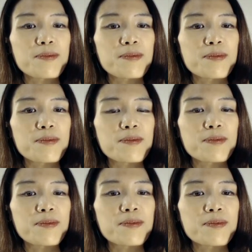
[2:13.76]

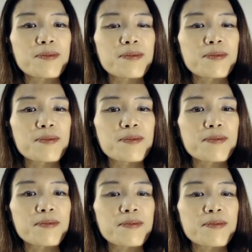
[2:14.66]

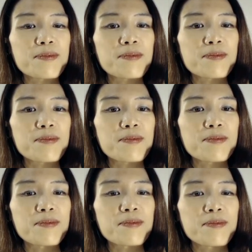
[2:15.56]

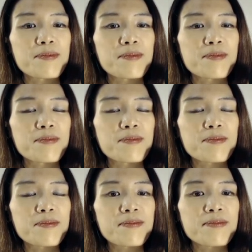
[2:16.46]

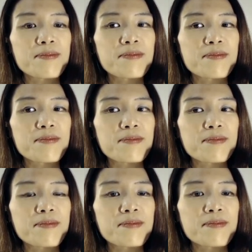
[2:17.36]

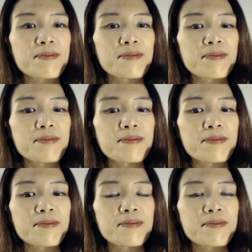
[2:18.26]

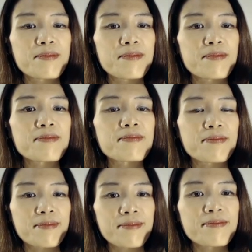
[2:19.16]

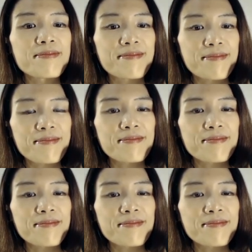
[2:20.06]
The person shown says nothing.